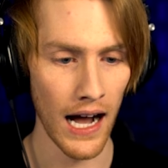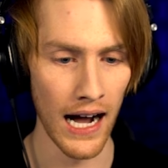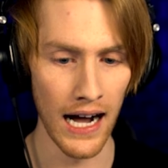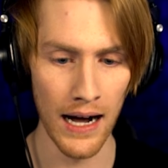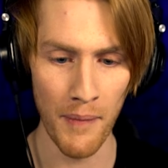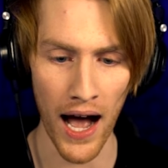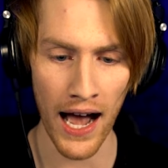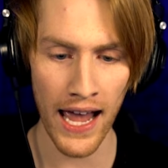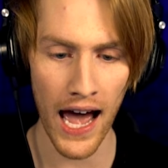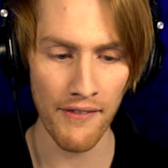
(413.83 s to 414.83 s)
Um,
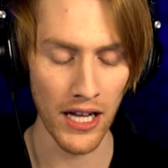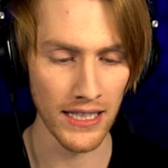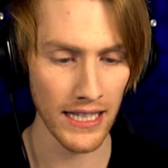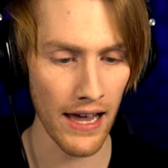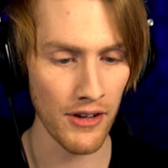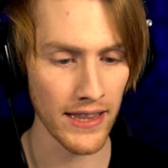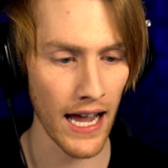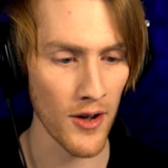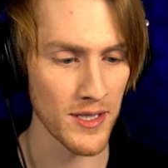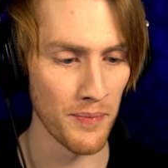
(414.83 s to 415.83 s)
I have
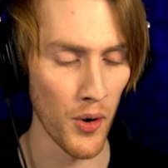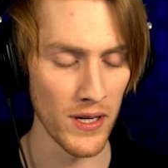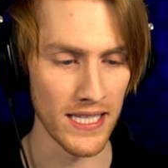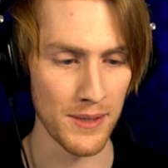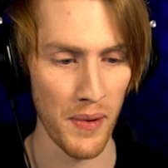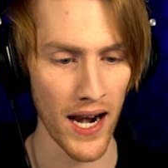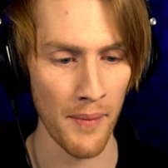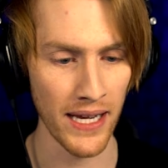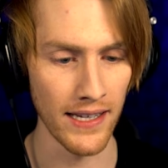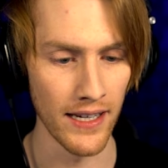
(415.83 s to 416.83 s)
11,000 points to spend.
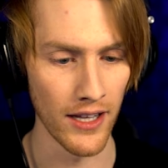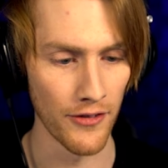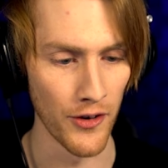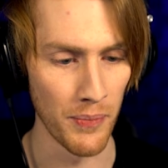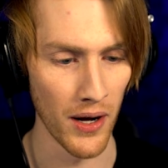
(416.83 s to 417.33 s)
I'm another coming, football.